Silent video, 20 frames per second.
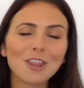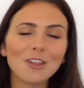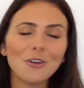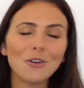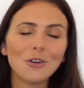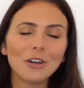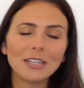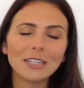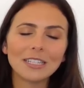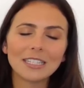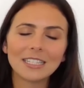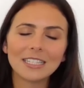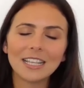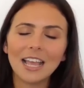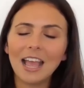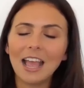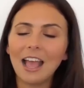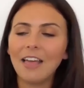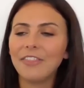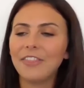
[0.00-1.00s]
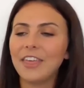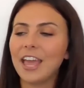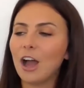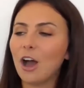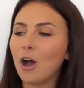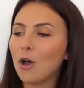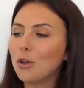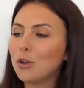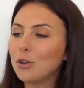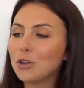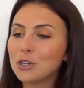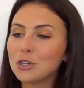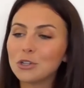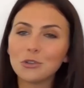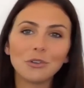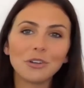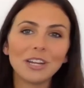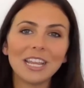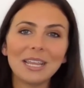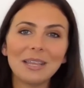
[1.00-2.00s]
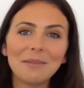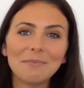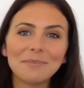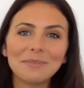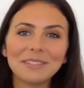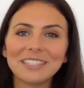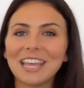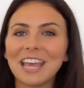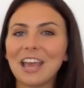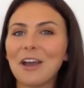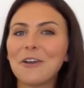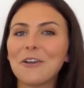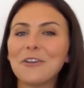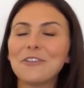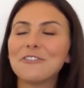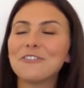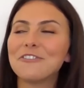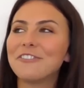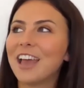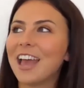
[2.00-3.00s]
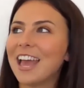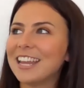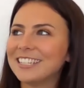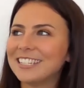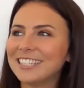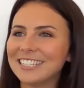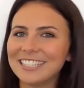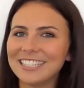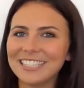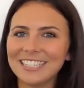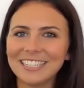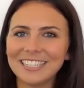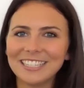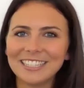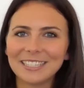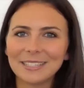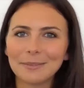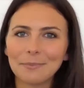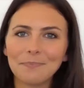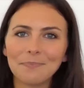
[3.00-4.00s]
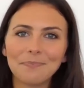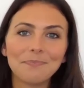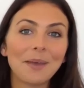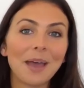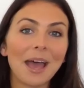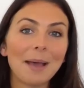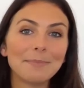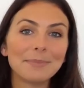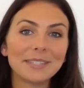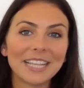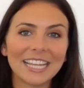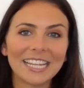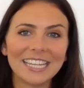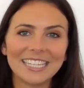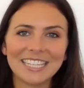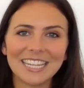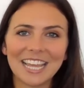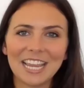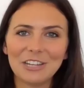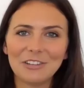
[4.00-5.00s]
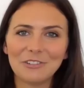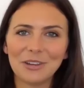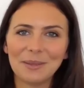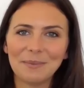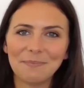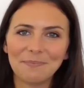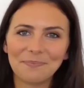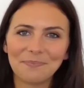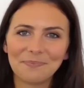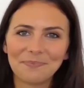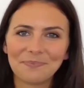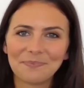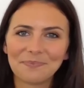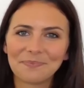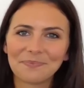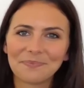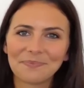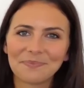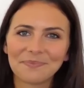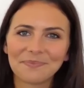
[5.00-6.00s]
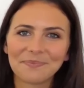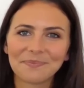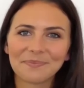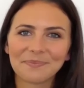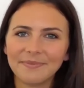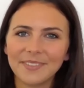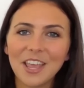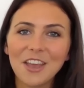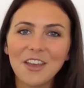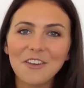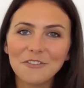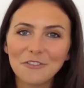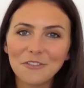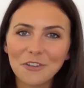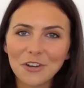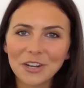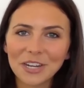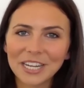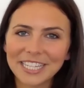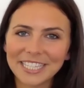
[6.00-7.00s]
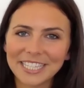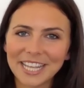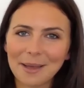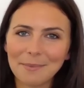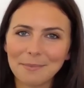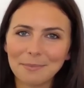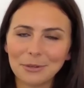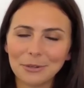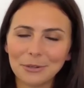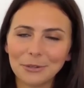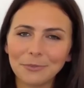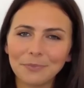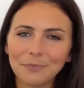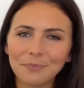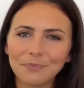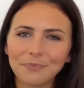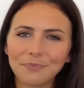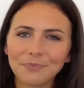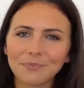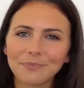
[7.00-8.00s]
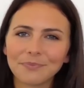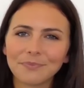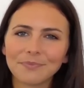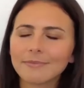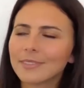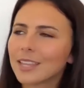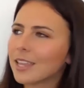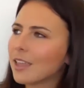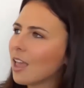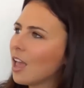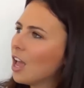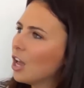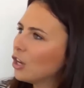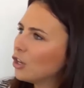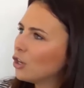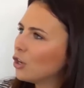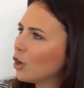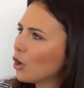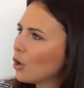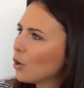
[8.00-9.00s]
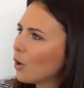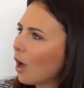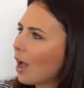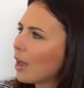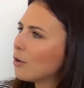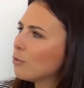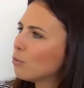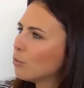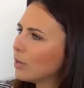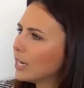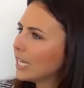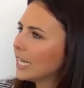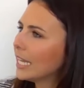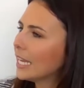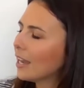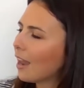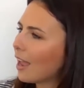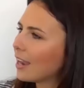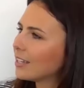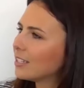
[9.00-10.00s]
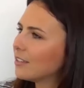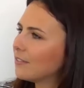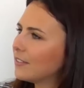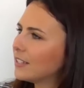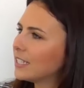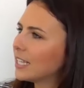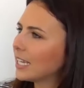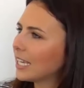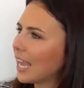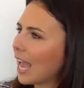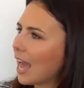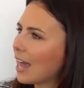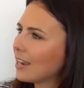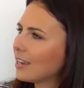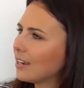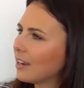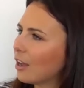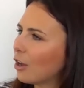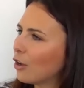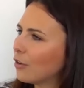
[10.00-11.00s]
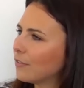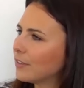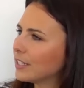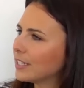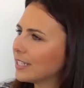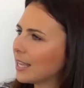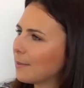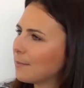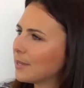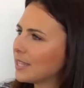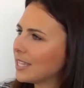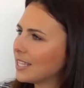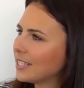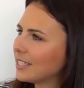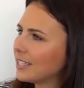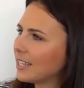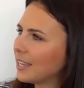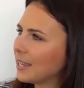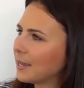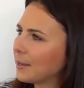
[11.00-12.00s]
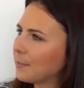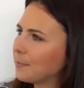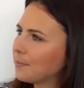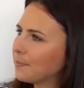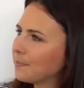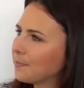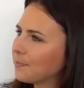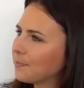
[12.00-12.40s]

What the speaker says: thoughts, their own dreams, their own fantasies, perhaps like a daydream. For example, "Do you know, I'd really like to visit Canada over summer this year."